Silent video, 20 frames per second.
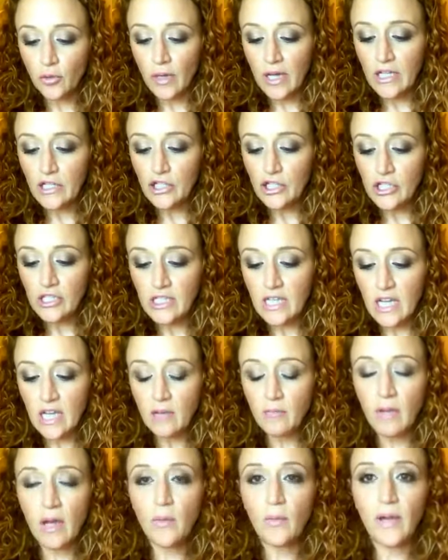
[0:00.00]
as she's
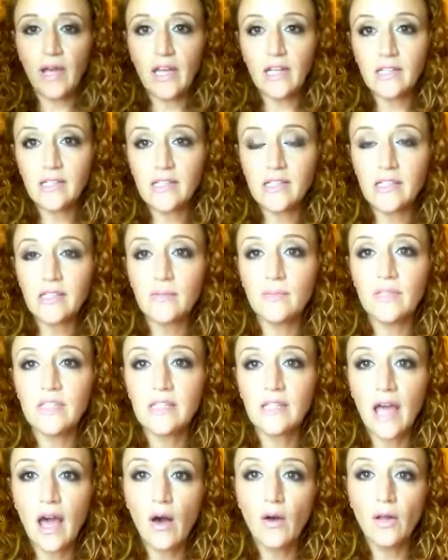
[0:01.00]
taking my weight and sees me
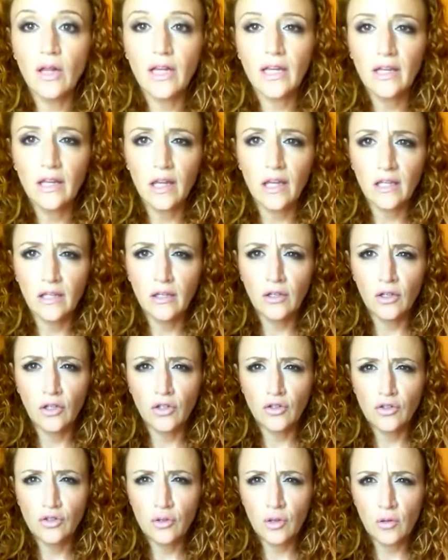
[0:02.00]
scowling,
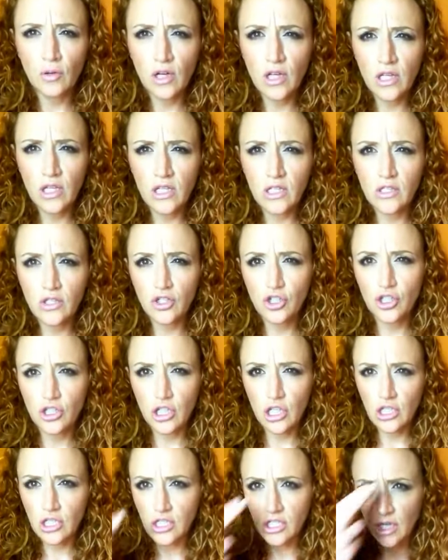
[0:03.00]
doing one of these, and she's
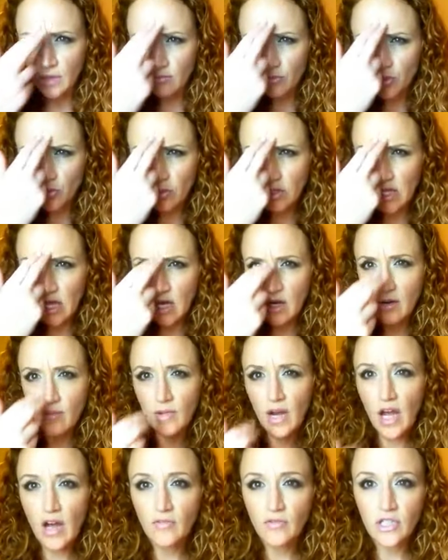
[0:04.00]
like, "Stop doing that, or I'm
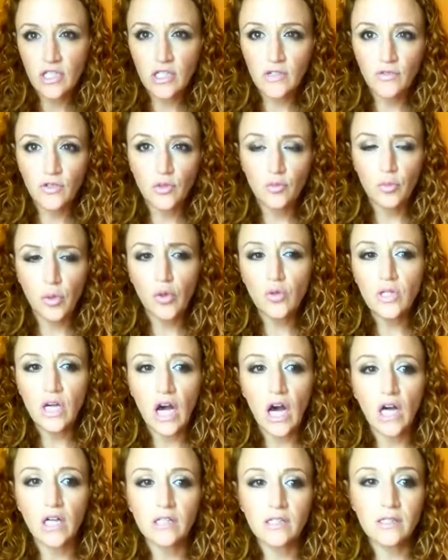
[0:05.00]
going to have to give you
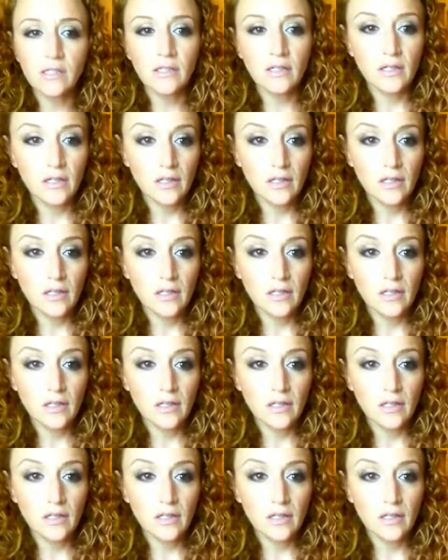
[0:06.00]
Botox."